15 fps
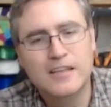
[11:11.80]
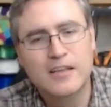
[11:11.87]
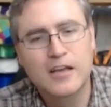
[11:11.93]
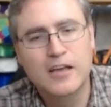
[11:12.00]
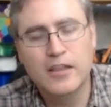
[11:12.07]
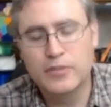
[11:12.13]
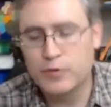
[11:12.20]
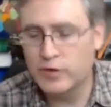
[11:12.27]

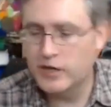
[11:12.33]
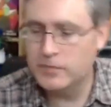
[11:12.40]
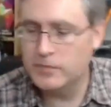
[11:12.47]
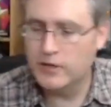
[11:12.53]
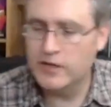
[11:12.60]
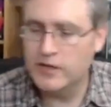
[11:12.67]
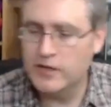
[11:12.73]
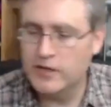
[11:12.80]
3D
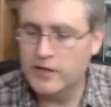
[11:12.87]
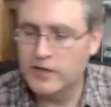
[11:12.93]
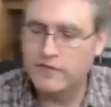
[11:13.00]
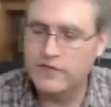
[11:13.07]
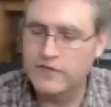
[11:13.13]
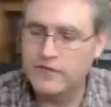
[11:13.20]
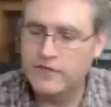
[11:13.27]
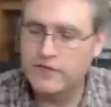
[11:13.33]
printing effect
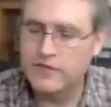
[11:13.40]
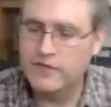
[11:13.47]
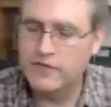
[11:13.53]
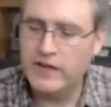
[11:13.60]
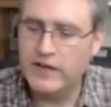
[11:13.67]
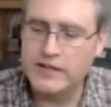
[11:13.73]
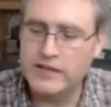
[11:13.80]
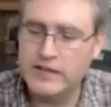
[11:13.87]
as in
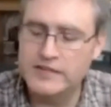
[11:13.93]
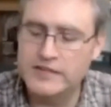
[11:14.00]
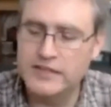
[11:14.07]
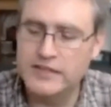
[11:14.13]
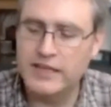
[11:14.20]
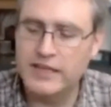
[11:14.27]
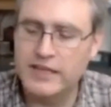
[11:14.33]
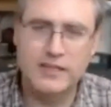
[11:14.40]
like a
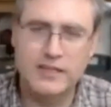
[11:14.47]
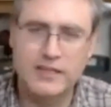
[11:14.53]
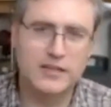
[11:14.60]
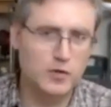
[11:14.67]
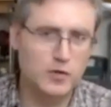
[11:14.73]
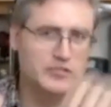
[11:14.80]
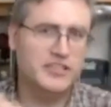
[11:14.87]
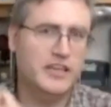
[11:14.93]
cool setting
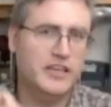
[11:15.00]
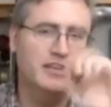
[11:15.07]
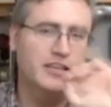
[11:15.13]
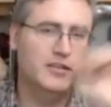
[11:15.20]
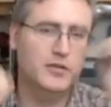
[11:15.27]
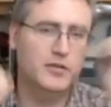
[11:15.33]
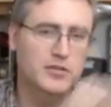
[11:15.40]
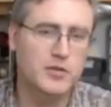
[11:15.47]
that you can
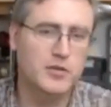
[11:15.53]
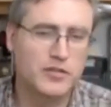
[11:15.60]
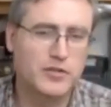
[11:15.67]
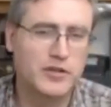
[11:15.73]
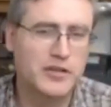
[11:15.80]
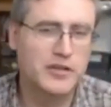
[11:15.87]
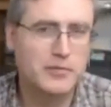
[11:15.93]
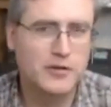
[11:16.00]
do on 3D
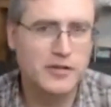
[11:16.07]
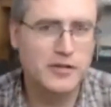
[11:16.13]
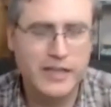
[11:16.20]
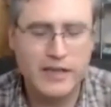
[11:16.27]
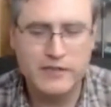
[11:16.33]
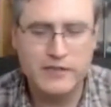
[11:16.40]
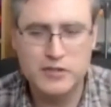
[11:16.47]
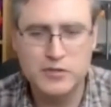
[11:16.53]
printing and have it
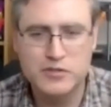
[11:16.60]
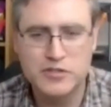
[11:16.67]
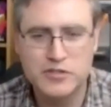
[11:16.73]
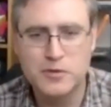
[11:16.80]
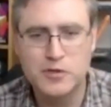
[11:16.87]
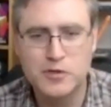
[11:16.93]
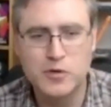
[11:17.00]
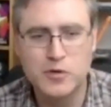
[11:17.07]
do something
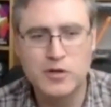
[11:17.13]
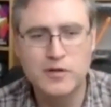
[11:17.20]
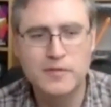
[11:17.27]
cool.